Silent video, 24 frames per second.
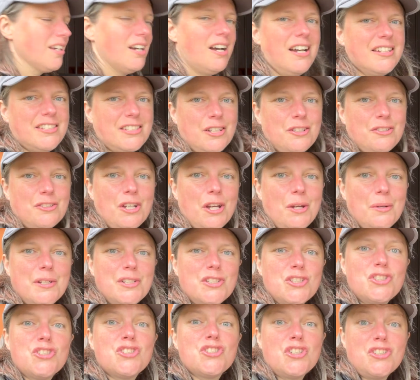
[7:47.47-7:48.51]
I don't know, it
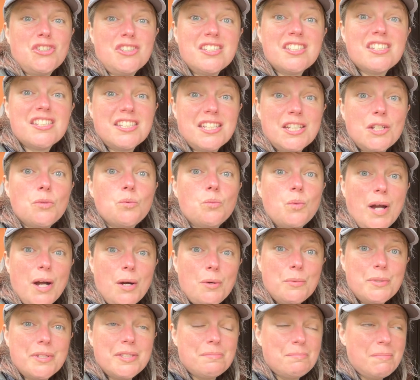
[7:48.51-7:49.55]
just doesn't sit well
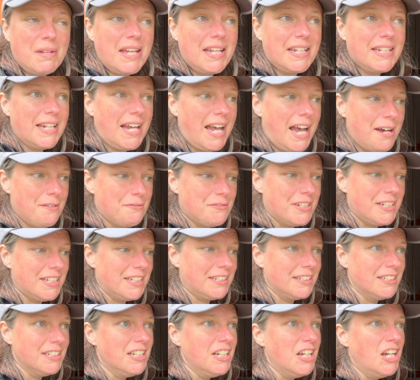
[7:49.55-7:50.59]
with me
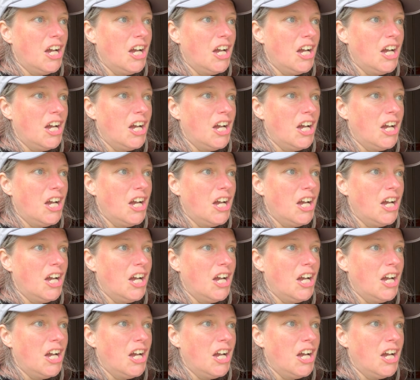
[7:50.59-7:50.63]
having